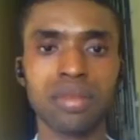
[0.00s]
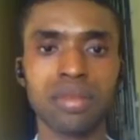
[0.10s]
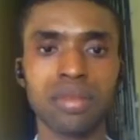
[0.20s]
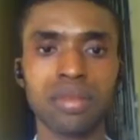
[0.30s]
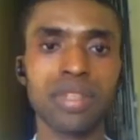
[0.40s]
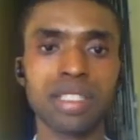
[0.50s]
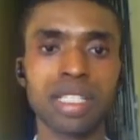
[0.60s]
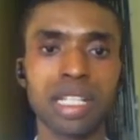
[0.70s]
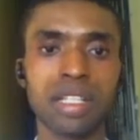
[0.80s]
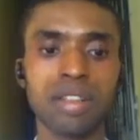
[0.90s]
Enter
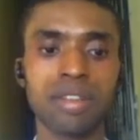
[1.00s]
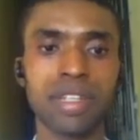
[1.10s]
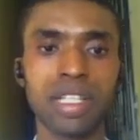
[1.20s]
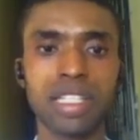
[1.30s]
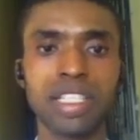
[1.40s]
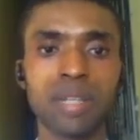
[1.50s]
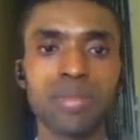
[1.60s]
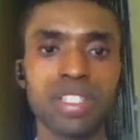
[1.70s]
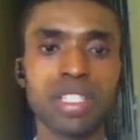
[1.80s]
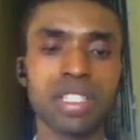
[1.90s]
kind of any
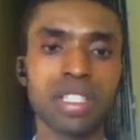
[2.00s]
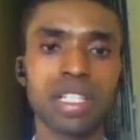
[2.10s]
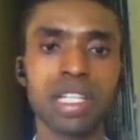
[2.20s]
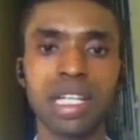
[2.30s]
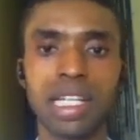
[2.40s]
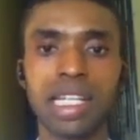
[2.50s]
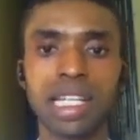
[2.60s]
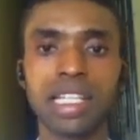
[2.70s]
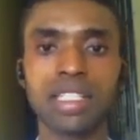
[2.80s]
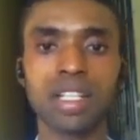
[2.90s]
rubbish. Then I
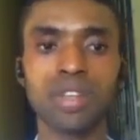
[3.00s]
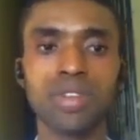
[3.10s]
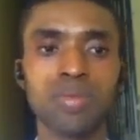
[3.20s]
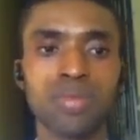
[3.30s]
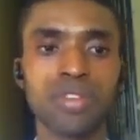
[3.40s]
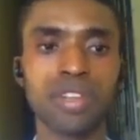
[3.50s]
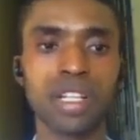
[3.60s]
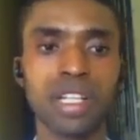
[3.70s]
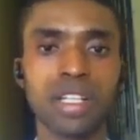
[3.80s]
hit create profile.